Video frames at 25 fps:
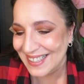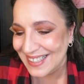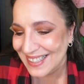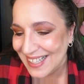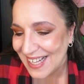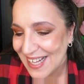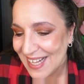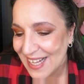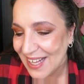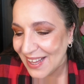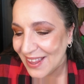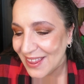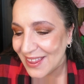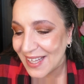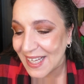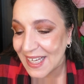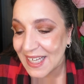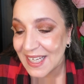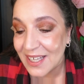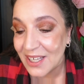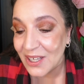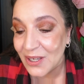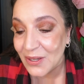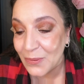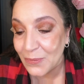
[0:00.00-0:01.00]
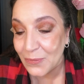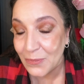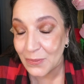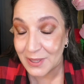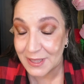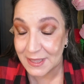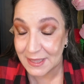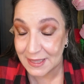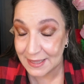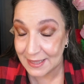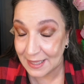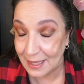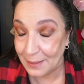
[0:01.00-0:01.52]
Thank you
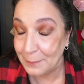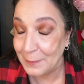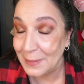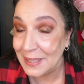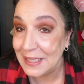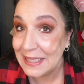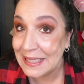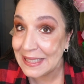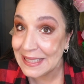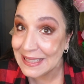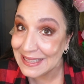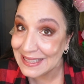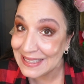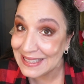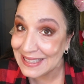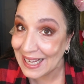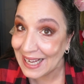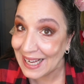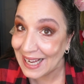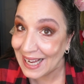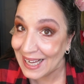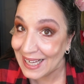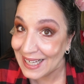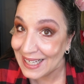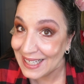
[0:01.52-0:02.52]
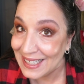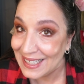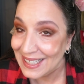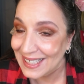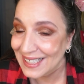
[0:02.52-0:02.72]
once again, Melissa.